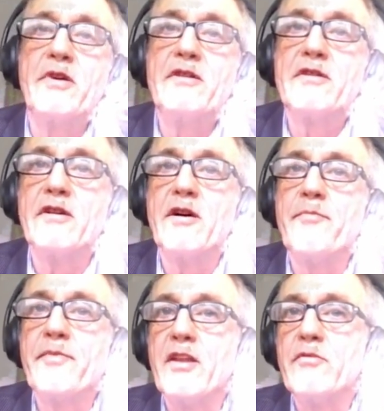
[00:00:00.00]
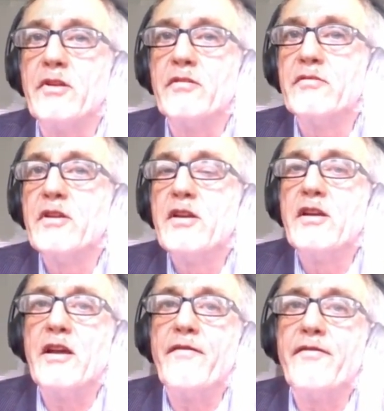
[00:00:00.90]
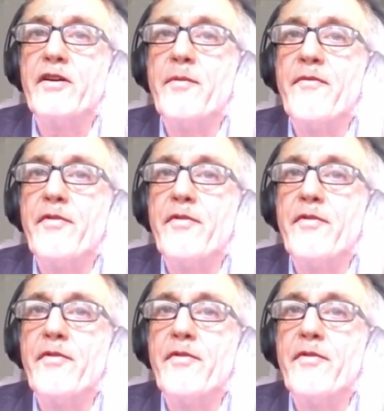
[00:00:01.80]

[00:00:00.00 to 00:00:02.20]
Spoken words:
It means that you have